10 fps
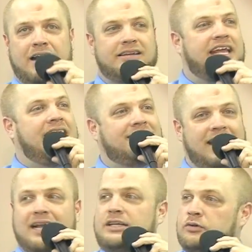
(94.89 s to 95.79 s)
I was like,
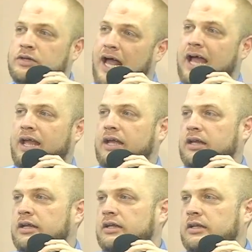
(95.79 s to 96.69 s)
exactly, you're going to die.
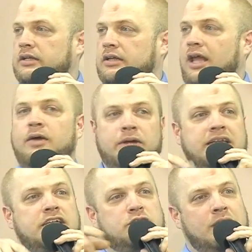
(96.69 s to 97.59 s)
And we
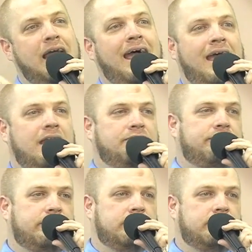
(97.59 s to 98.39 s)
need you alive.